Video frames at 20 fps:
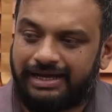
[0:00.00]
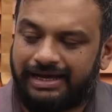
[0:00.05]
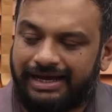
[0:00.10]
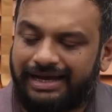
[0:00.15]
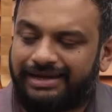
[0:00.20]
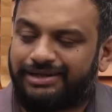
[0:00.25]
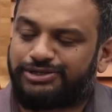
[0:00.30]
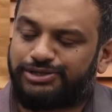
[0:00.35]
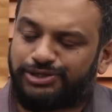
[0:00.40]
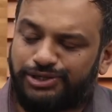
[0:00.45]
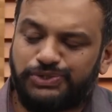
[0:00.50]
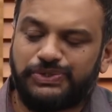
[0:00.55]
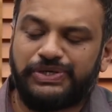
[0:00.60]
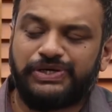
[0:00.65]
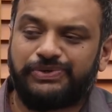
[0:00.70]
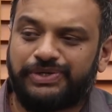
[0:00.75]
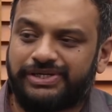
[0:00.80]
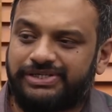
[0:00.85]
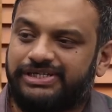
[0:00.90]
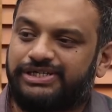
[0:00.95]
And it's also
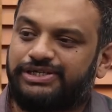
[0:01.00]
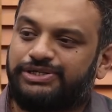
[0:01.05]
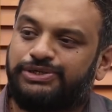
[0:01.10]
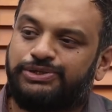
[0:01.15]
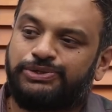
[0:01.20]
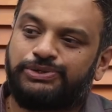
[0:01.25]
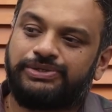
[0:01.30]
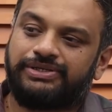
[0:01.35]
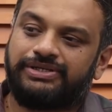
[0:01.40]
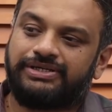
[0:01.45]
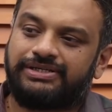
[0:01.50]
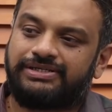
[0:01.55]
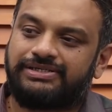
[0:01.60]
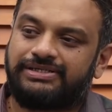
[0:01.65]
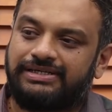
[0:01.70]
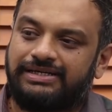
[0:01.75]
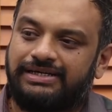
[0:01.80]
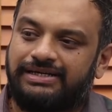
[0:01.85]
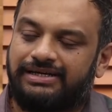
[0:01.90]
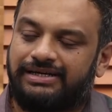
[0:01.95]
interesting to note that
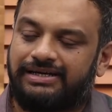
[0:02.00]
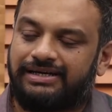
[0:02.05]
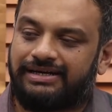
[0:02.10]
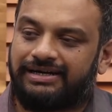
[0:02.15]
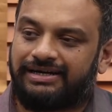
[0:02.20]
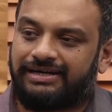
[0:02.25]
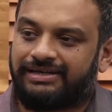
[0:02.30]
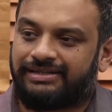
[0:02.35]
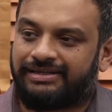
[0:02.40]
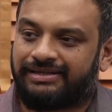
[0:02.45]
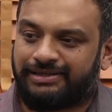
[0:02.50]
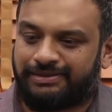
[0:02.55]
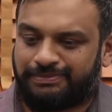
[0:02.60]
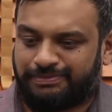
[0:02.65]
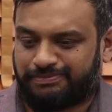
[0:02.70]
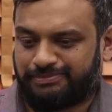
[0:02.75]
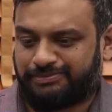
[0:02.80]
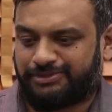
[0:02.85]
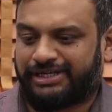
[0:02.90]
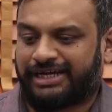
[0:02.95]
uh, the
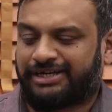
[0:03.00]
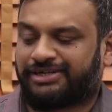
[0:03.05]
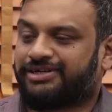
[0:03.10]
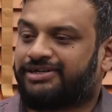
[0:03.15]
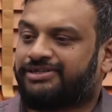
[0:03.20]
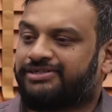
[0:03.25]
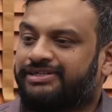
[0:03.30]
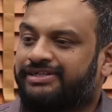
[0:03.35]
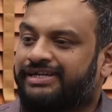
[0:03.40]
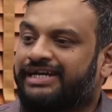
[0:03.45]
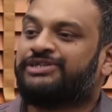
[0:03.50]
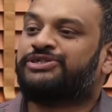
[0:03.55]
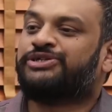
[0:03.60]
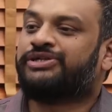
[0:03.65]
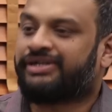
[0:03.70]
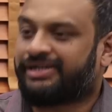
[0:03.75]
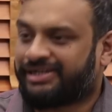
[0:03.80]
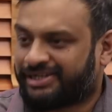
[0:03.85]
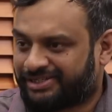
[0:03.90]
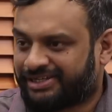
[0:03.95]
sectors in the
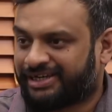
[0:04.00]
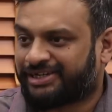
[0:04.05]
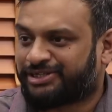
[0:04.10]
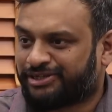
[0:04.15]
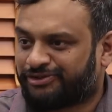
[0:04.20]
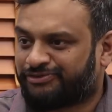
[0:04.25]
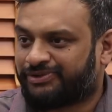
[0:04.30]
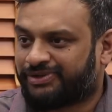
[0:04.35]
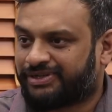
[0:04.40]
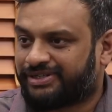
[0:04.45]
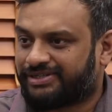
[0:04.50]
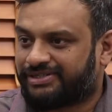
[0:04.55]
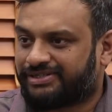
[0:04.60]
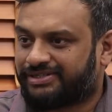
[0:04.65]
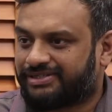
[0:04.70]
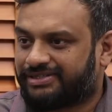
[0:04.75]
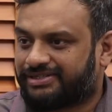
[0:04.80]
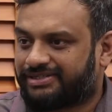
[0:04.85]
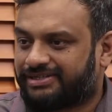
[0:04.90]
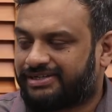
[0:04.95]
engineering sector, for
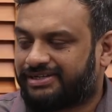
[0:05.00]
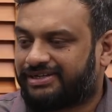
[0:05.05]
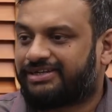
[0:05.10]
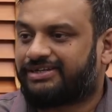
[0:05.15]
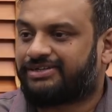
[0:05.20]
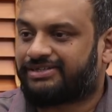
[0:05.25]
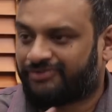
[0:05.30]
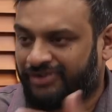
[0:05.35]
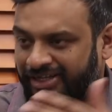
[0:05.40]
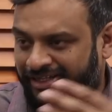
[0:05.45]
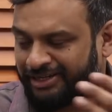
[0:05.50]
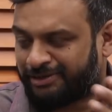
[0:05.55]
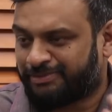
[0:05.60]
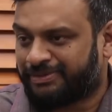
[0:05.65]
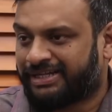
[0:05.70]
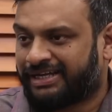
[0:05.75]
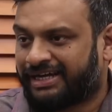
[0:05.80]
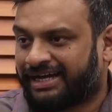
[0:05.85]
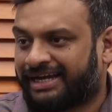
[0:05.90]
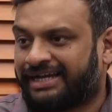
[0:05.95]
instance, whether it
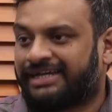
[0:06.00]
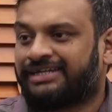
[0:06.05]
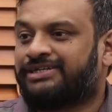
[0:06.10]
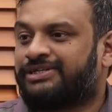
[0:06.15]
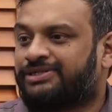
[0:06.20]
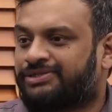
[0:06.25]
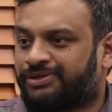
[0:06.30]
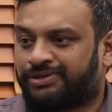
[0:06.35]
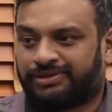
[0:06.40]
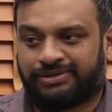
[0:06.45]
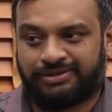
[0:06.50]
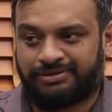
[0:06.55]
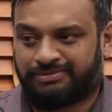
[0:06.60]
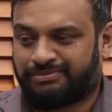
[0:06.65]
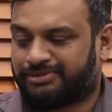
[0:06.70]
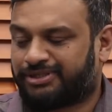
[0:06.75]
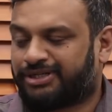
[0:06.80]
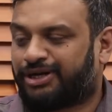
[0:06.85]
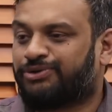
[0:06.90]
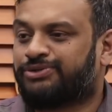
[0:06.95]
be the IITs or the
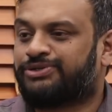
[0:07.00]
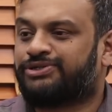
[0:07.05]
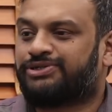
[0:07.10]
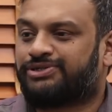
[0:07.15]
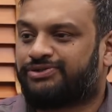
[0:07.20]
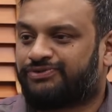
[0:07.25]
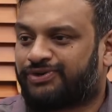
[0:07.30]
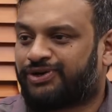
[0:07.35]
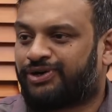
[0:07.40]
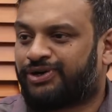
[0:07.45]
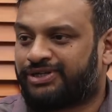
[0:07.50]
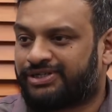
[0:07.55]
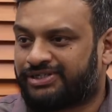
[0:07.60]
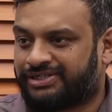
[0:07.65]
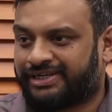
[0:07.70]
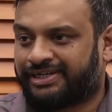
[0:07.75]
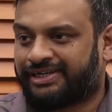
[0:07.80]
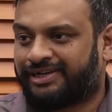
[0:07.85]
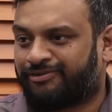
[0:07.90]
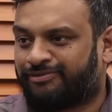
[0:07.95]
thousands of
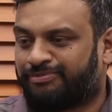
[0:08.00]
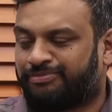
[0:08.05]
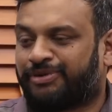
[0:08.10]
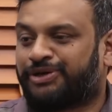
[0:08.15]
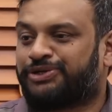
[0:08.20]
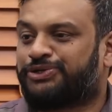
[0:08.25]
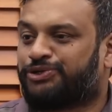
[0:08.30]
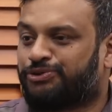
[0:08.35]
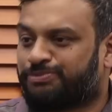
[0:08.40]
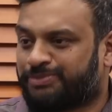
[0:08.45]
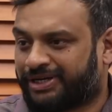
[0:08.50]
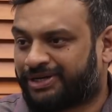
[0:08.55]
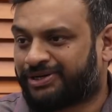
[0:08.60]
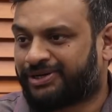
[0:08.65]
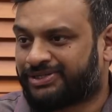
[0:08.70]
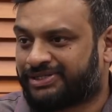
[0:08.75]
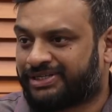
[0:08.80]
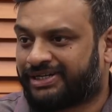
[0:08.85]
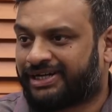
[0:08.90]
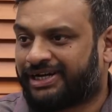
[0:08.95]
colleges that have mushroomed
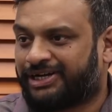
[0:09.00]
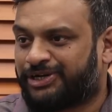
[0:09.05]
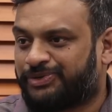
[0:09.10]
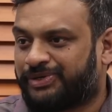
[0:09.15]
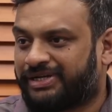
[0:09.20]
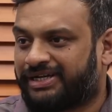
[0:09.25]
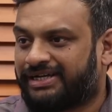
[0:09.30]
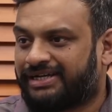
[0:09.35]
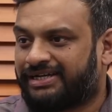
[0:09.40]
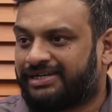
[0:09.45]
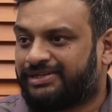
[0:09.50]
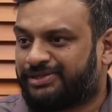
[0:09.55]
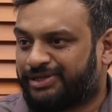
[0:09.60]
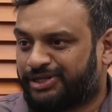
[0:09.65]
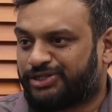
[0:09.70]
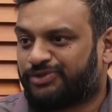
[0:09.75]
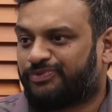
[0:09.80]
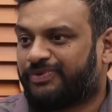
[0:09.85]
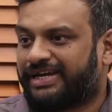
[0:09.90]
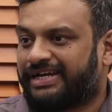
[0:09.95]
across the country, there
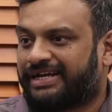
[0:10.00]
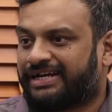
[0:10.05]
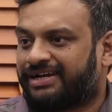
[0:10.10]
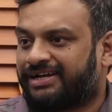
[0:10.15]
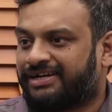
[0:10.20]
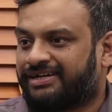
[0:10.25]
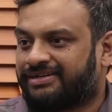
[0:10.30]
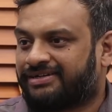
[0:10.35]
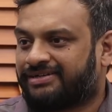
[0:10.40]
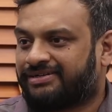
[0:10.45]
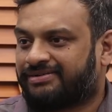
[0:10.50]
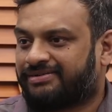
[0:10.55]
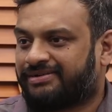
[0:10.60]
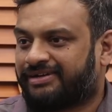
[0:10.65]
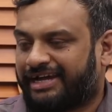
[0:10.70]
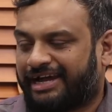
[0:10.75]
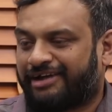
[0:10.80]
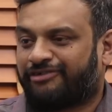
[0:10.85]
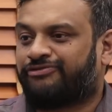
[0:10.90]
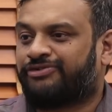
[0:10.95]
is a very clear
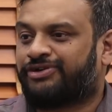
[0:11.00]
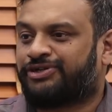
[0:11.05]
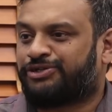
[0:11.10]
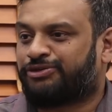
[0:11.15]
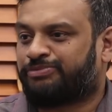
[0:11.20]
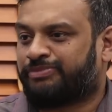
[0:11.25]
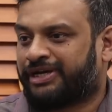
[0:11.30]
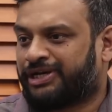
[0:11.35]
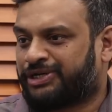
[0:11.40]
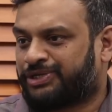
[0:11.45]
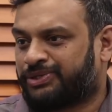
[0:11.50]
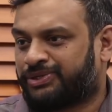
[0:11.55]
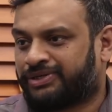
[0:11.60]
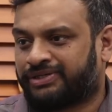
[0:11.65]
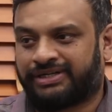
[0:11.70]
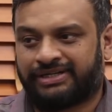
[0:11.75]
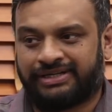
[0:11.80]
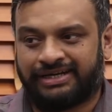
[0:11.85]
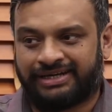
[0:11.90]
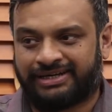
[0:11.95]
effort to make sure
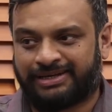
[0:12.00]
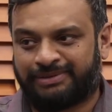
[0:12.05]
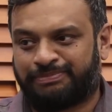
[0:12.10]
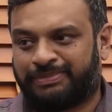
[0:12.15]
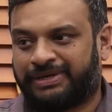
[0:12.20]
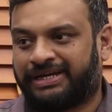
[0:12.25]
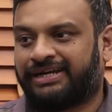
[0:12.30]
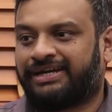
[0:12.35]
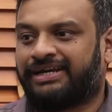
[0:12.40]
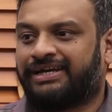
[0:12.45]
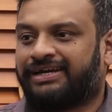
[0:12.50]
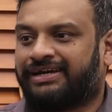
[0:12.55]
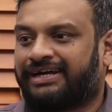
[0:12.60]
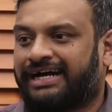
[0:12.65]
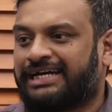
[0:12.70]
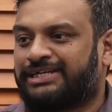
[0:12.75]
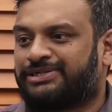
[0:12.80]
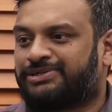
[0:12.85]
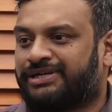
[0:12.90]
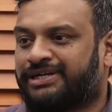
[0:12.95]
that they are completely
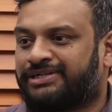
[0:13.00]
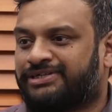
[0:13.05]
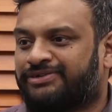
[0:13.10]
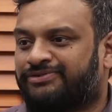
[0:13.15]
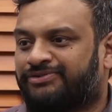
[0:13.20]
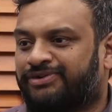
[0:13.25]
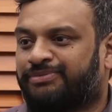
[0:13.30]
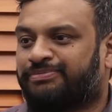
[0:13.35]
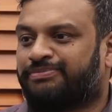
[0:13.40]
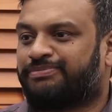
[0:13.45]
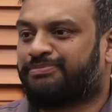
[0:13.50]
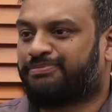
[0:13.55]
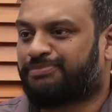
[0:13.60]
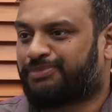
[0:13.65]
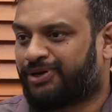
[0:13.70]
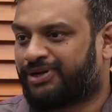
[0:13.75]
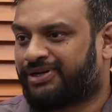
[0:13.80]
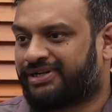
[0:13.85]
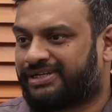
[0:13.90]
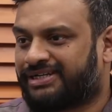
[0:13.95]
isolated from
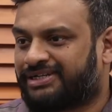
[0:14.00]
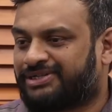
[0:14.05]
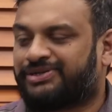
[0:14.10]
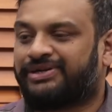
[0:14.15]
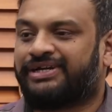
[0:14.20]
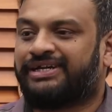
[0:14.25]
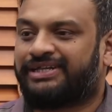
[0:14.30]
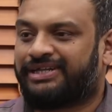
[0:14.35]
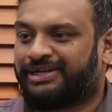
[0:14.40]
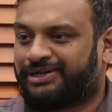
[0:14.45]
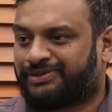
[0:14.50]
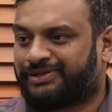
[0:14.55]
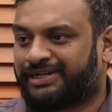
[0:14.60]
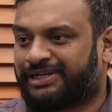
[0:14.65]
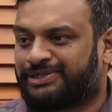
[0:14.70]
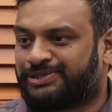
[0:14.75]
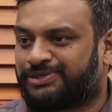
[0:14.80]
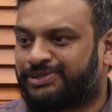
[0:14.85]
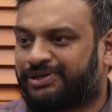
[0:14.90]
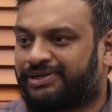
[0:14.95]
politics or anything of
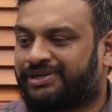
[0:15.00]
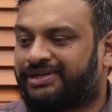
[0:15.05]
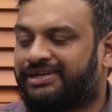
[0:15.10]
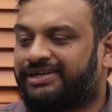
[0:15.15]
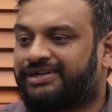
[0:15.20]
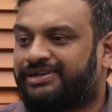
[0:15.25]
that sort,